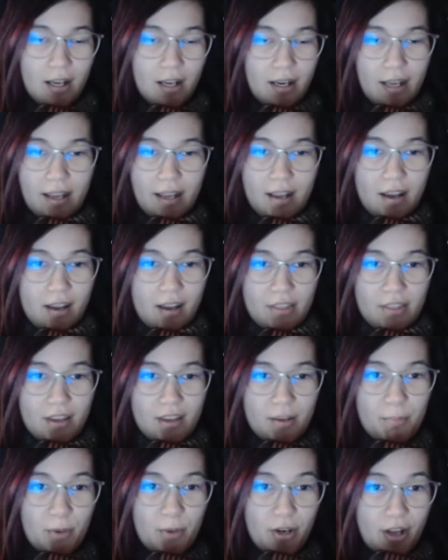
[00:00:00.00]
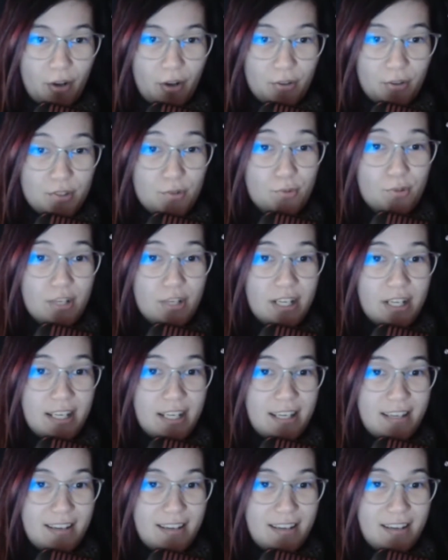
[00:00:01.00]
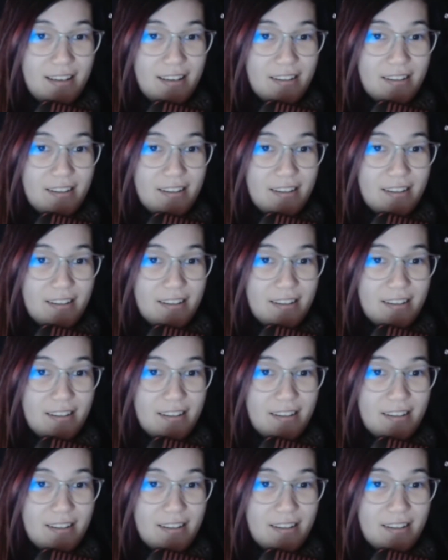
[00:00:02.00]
like I think burnout's really